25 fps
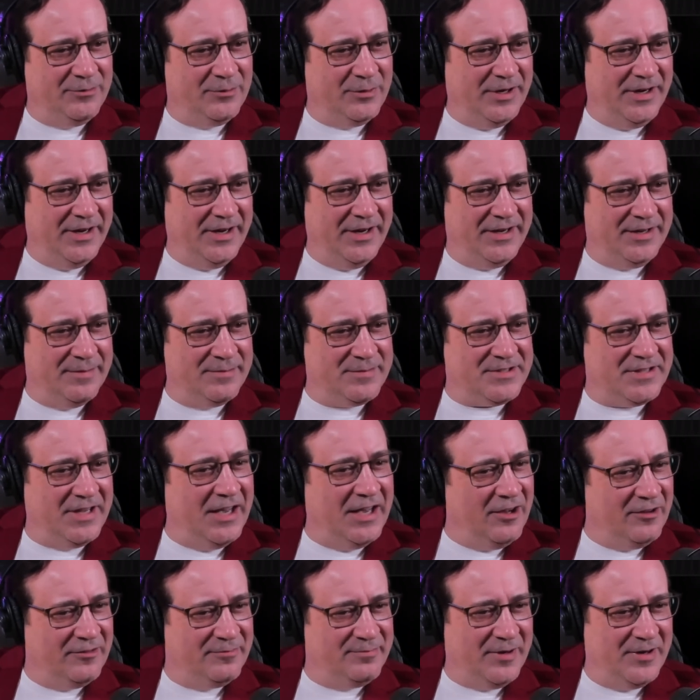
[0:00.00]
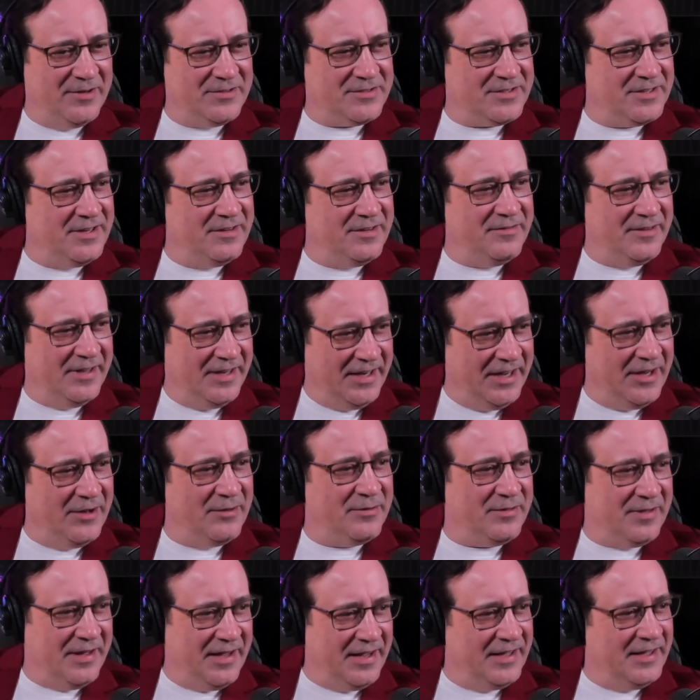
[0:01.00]
Reed himself posted a video
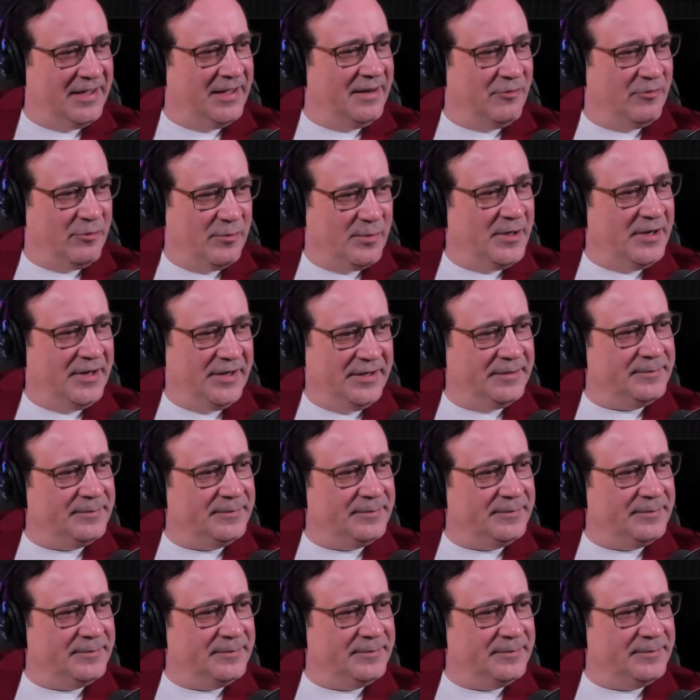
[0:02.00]
thanking everybody.